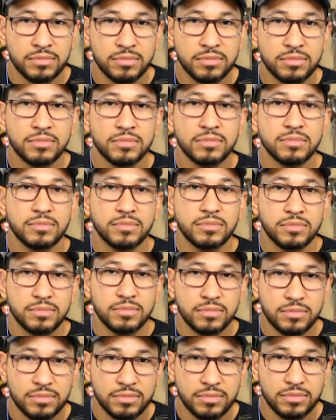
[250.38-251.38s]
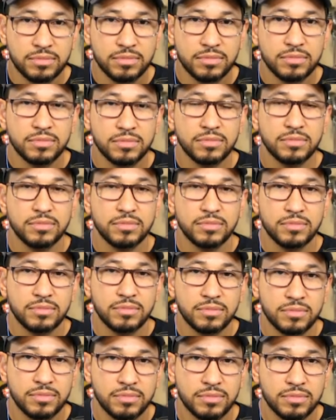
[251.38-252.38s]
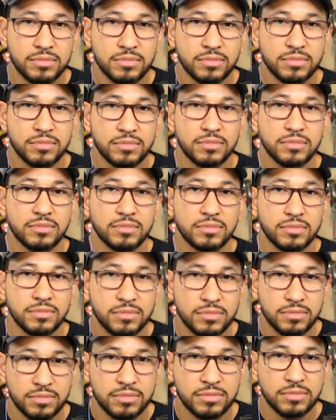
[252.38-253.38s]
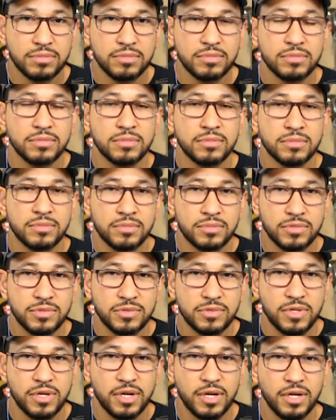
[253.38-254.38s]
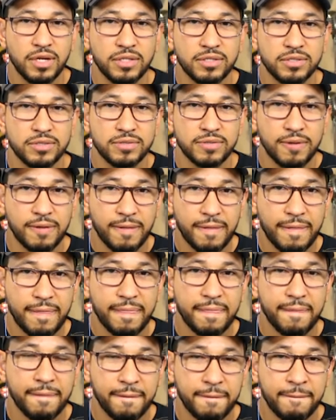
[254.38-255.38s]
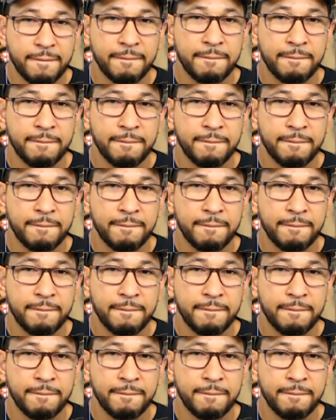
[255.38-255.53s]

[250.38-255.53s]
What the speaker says: No words are spoken by the person on screen.